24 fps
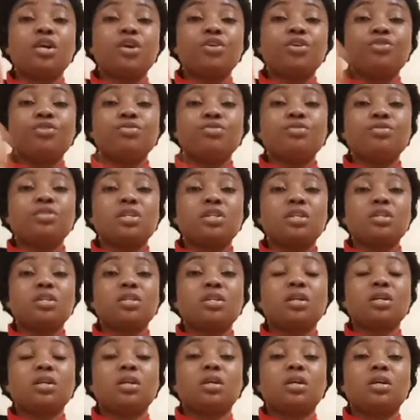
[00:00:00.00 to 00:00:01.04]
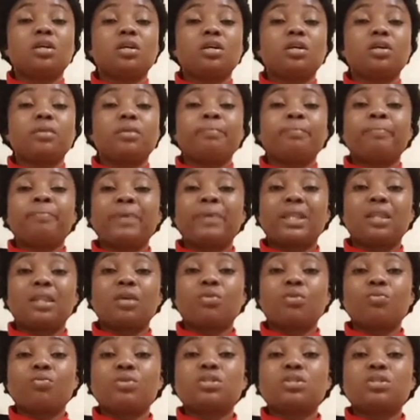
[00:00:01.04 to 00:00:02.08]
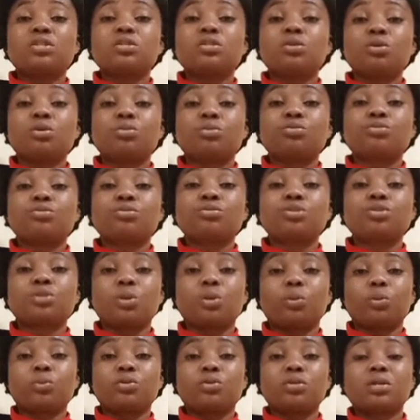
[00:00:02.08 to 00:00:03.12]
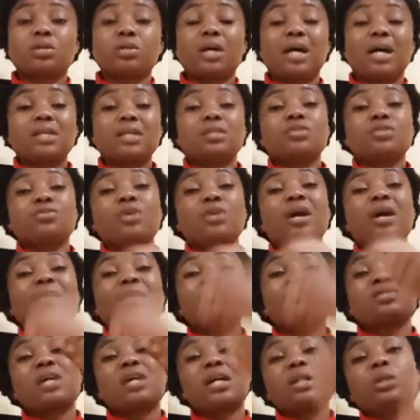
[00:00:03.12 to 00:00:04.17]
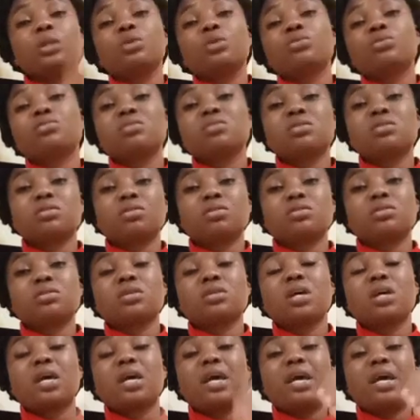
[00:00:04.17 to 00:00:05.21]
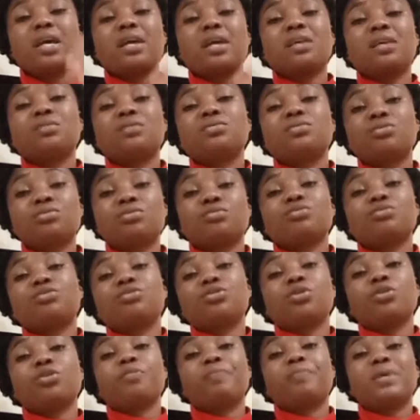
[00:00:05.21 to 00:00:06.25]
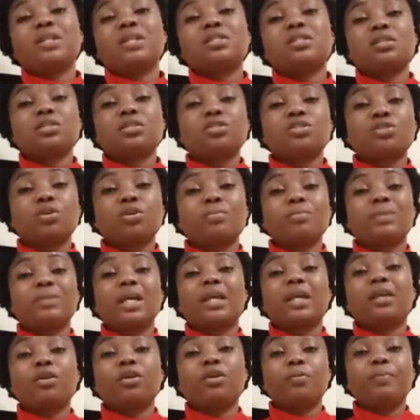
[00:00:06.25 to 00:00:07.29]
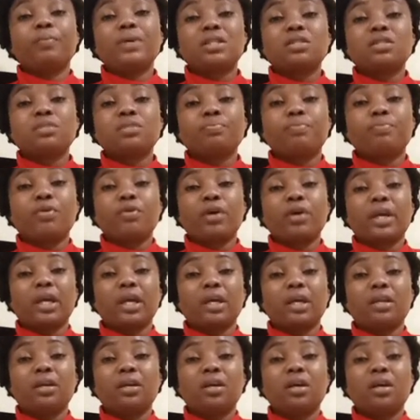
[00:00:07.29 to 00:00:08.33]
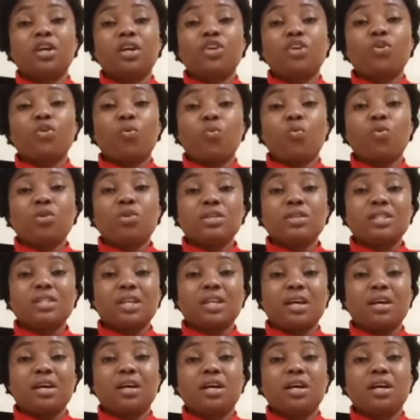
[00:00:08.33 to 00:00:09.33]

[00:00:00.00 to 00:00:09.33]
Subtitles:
using bathing with local salts, as in you have to add local salts into your bathing tub, like your bathing bucket, your water